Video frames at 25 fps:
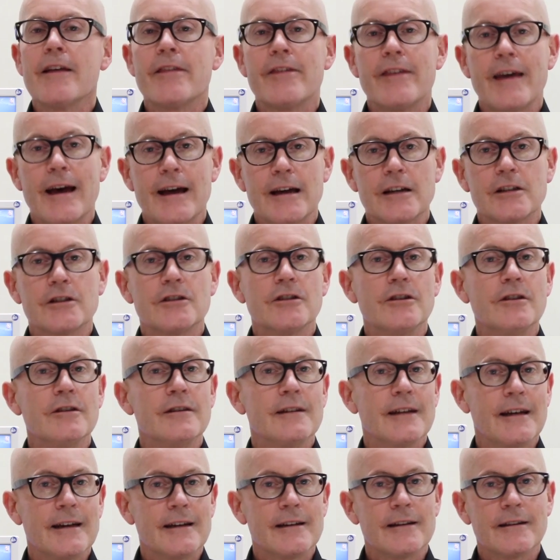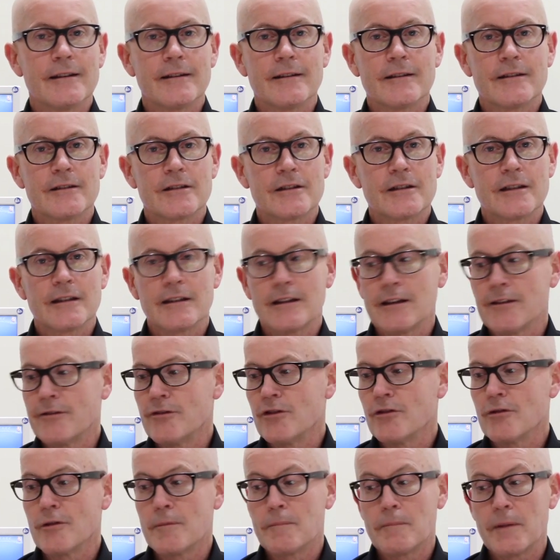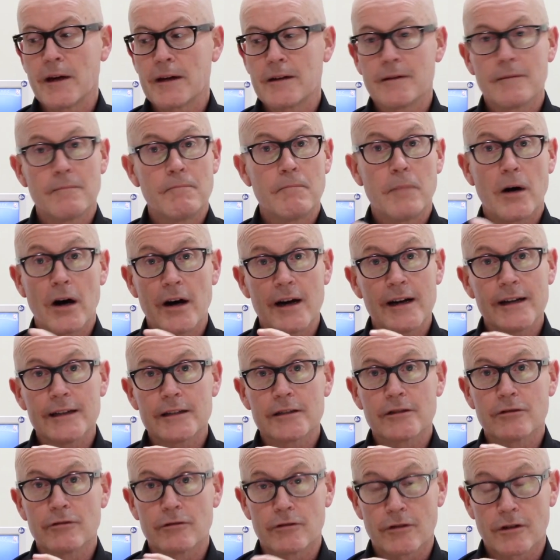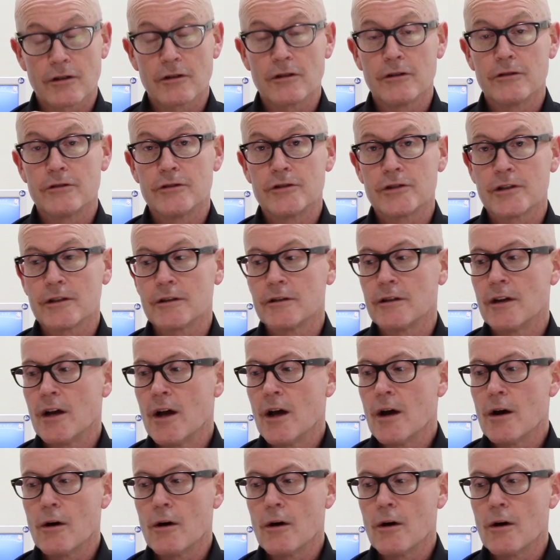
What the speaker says: that you need it to give you a better bite or occlusion,